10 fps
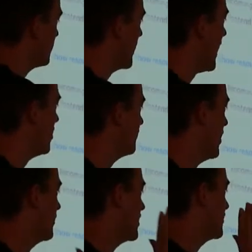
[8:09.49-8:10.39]
can make
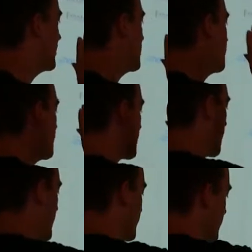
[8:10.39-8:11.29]
outbound HTTP
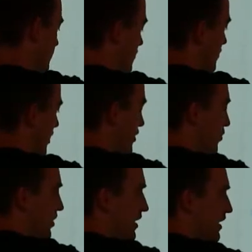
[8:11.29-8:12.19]
requests. They can
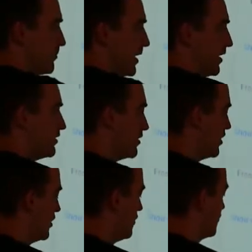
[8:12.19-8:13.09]
only get inbound.
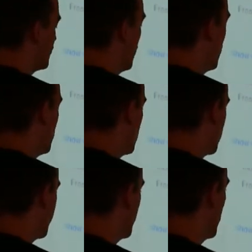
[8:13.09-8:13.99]
So
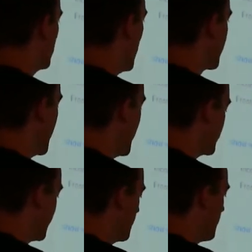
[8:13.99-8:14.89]
you know, I
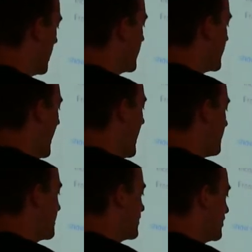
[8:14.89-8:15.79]
can't from my
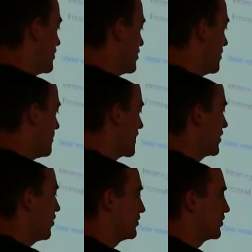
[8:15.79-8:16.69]
app make a
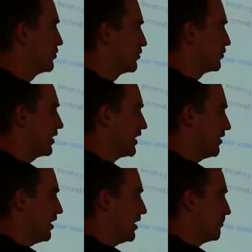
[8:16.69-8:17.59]
call to
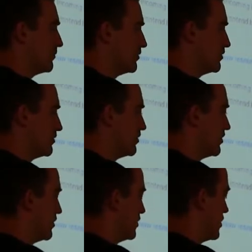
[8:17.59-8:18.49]
google.com.
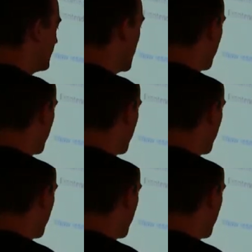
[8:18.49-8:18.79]
If I